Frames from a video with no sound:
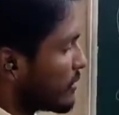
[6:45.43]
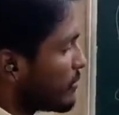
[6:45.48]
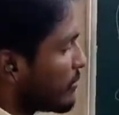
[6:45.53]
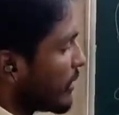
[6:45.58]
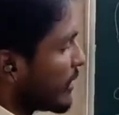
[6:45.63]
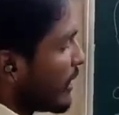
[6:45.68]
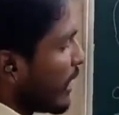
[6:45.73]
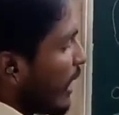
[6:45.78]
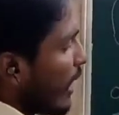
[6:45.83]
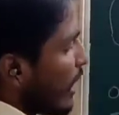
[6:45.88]

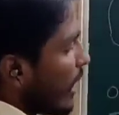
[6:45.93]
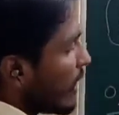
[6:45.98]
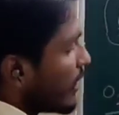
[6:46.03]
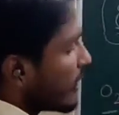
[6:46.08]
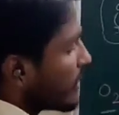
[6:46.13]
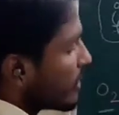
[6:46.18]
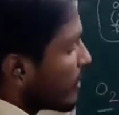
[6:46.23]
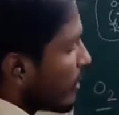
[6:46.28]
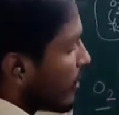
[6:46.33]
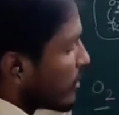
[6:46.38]
by
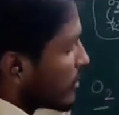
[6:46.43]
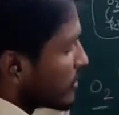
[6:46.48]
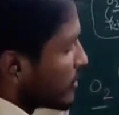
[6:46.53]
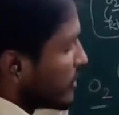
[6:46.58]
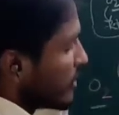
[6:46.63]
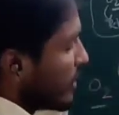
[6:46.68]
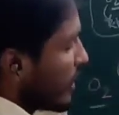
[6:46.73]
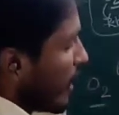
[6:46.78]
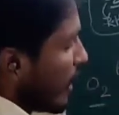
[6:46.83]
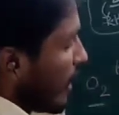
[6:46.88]
adding the
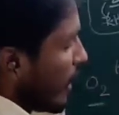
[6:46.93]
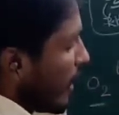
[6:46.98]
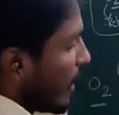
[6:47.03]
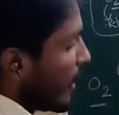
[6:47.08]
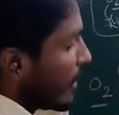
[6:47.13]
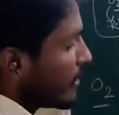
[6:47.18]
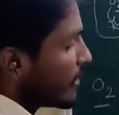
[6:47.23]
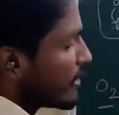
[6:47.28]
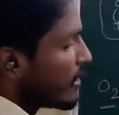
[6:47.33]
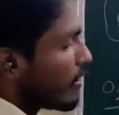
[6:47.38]

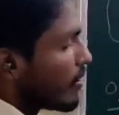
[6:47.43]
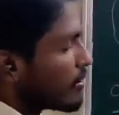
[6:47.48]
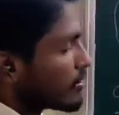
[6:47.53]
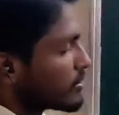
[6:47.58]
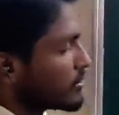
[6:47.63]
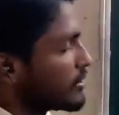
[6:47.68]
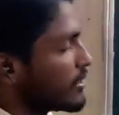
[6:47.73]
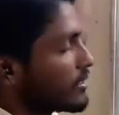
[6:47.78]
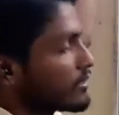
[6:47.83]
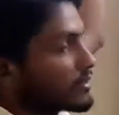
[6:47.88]

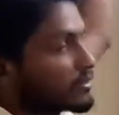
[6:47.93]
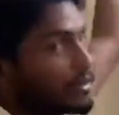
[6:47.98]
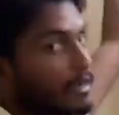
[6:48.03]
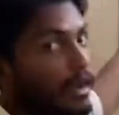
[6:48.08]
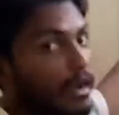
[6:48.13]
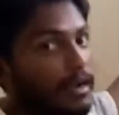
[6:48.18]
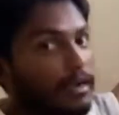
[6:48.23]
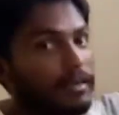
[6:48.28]
antioxidants.